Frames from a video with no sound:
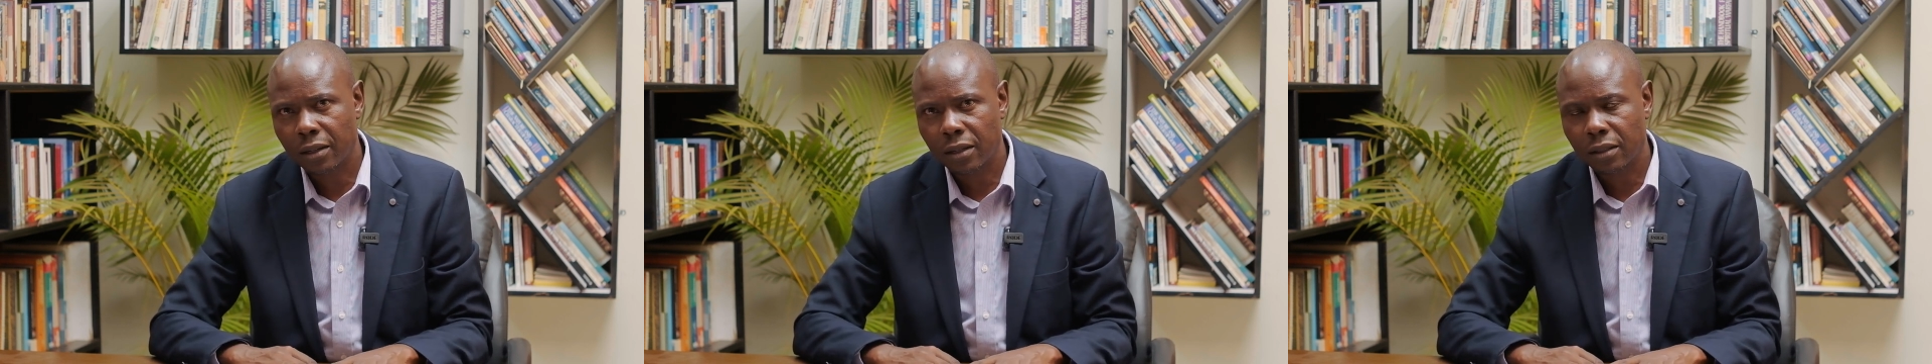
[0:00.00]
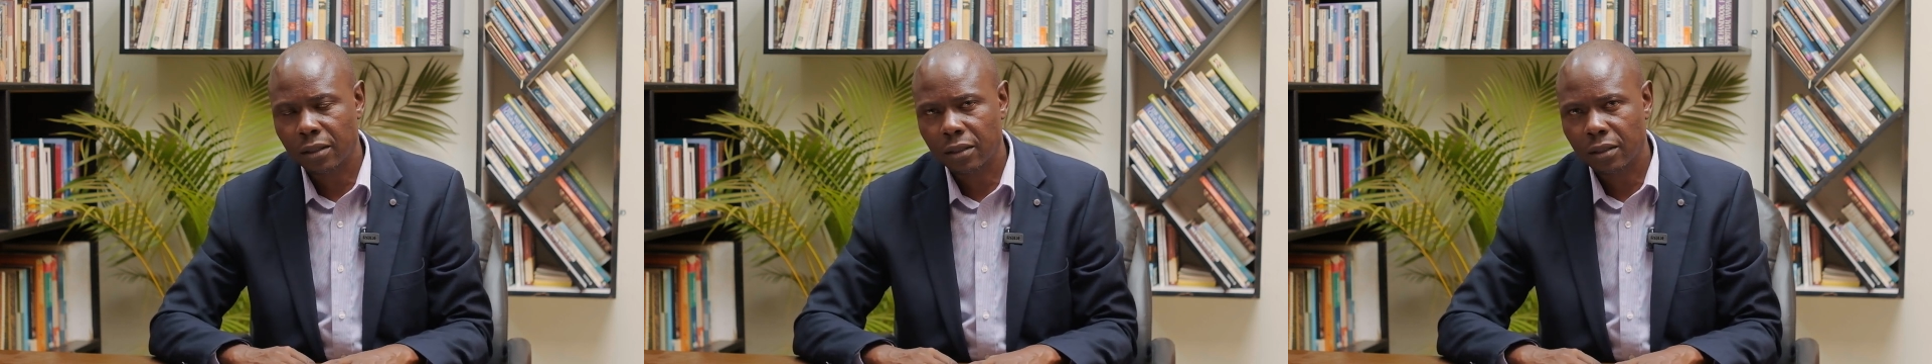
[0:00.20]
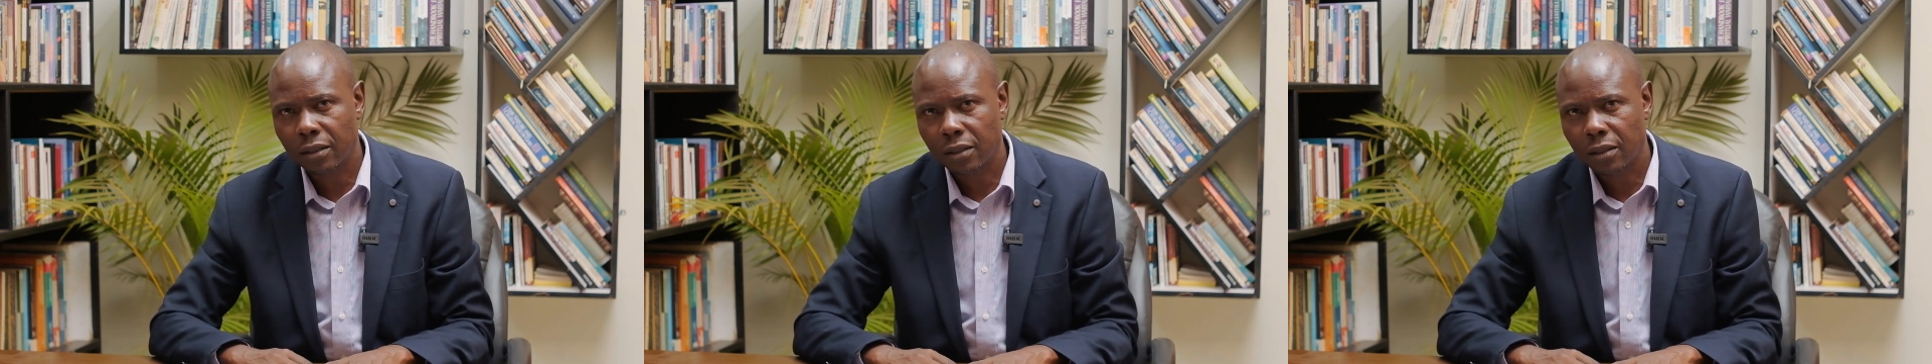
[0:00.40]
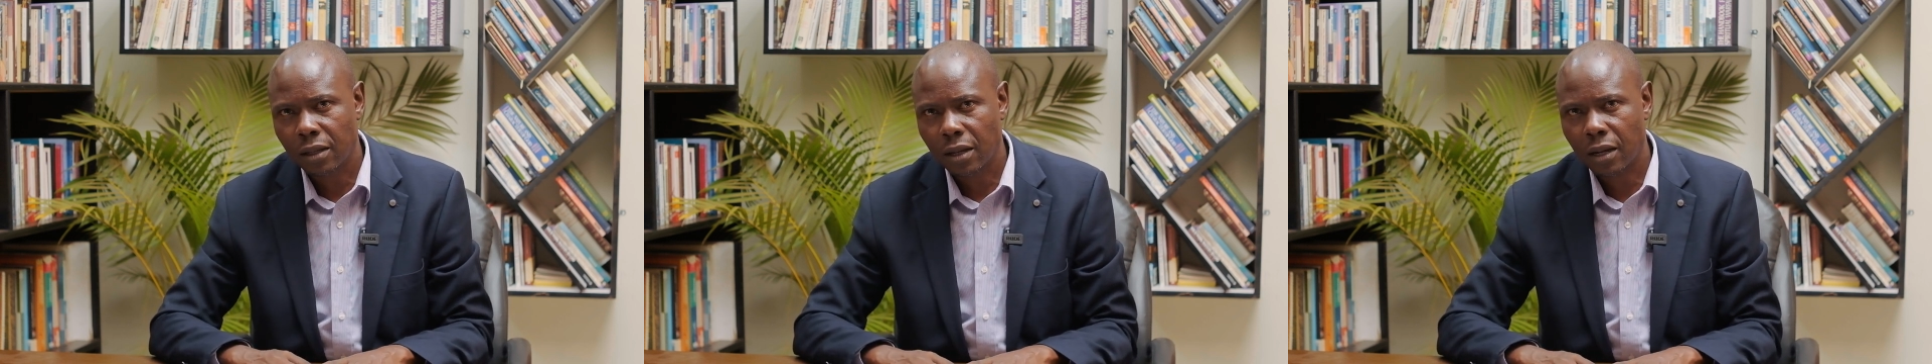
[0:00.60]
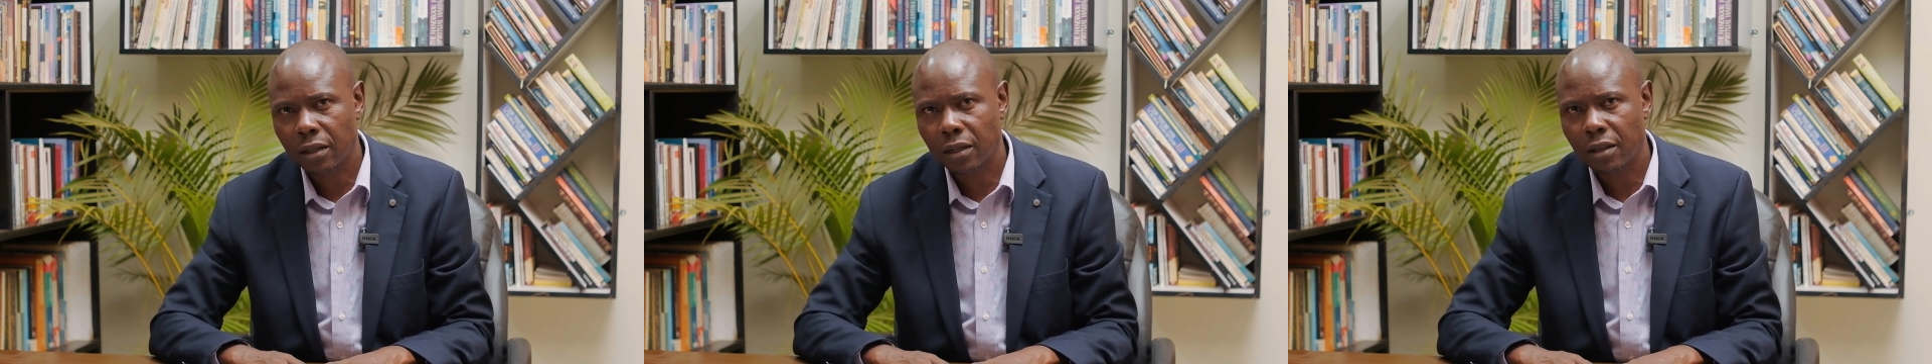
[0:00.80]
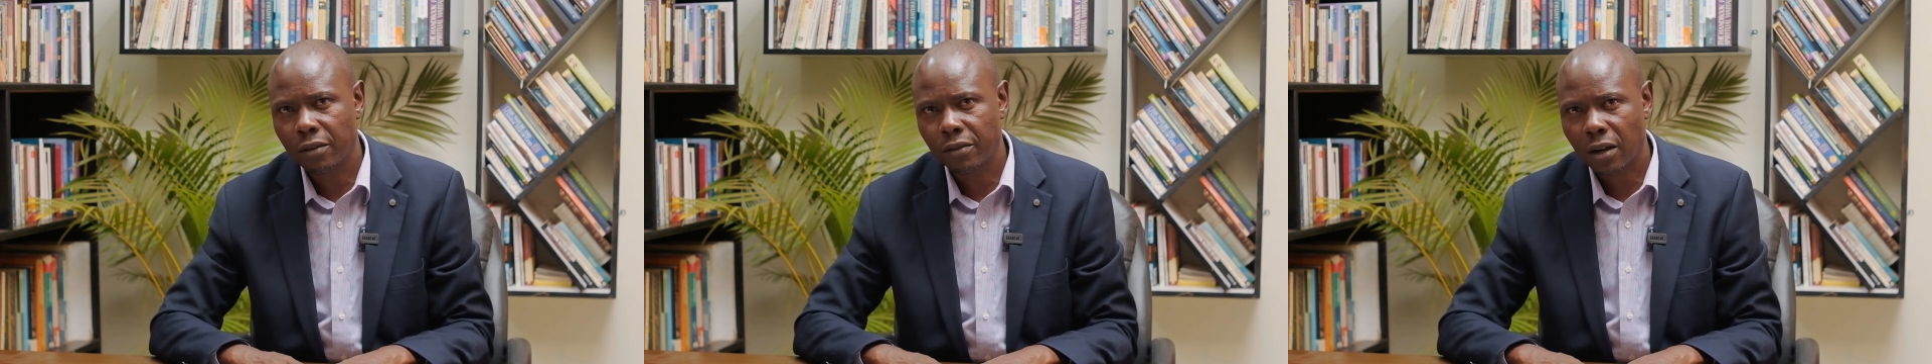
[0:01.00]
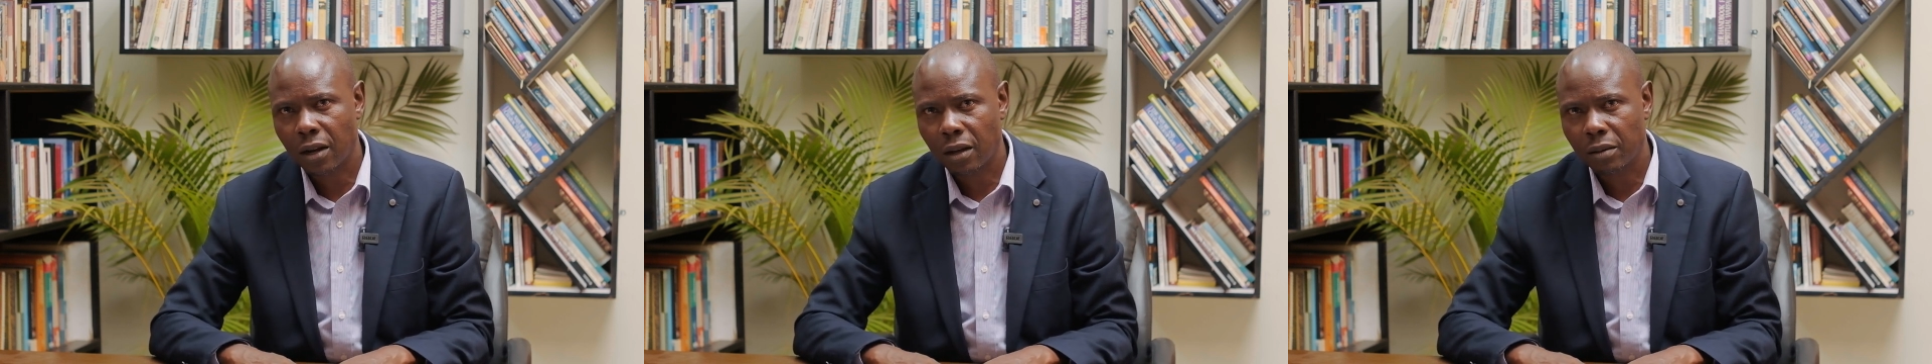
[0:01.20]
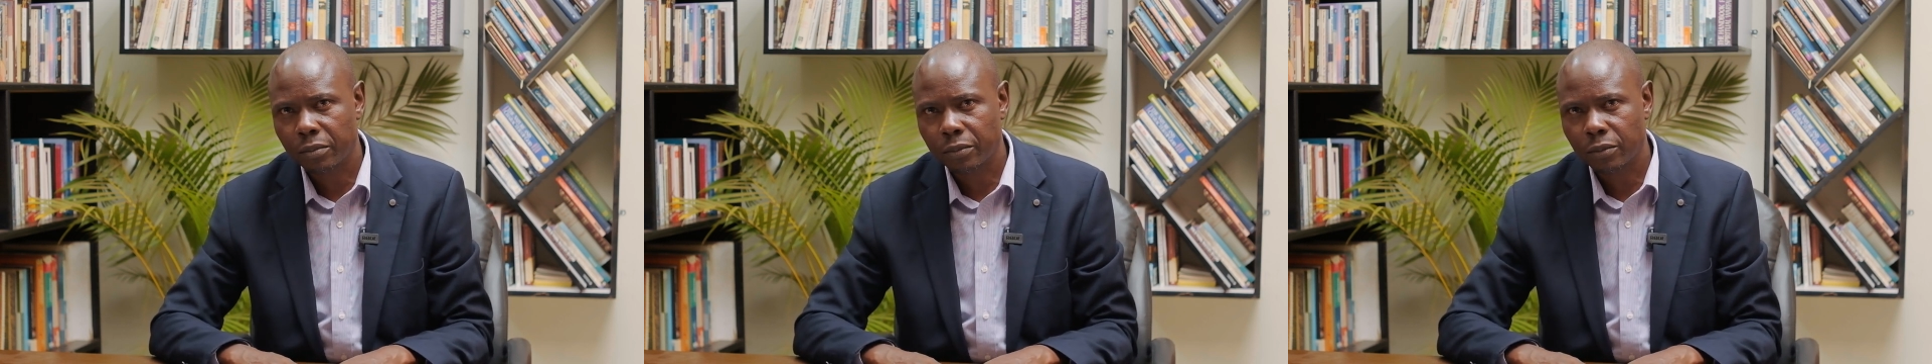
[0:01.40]
this and given
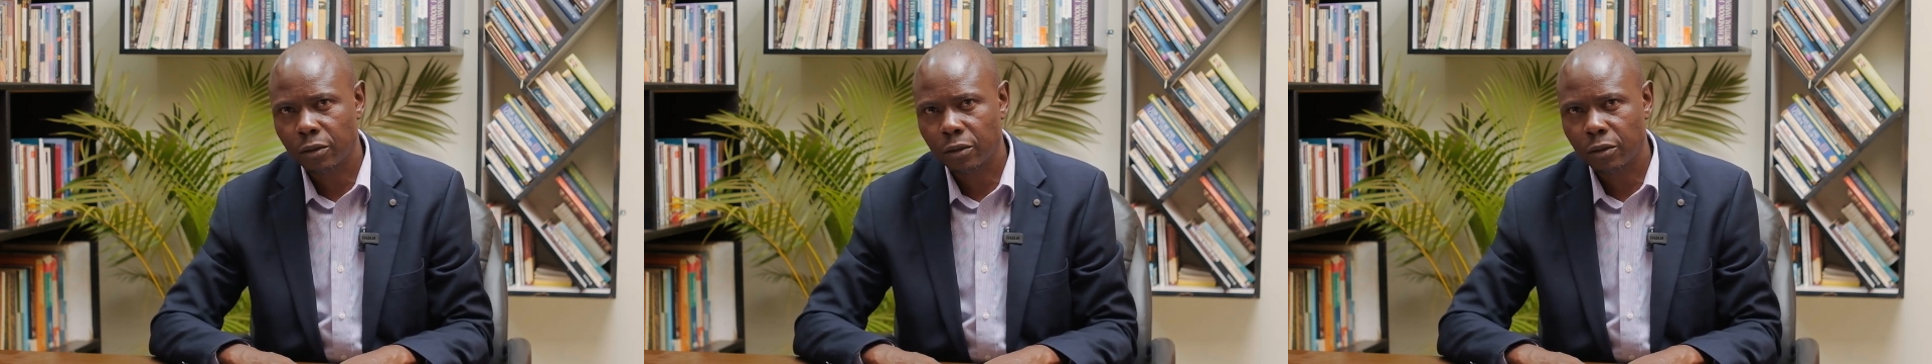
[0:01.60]
up.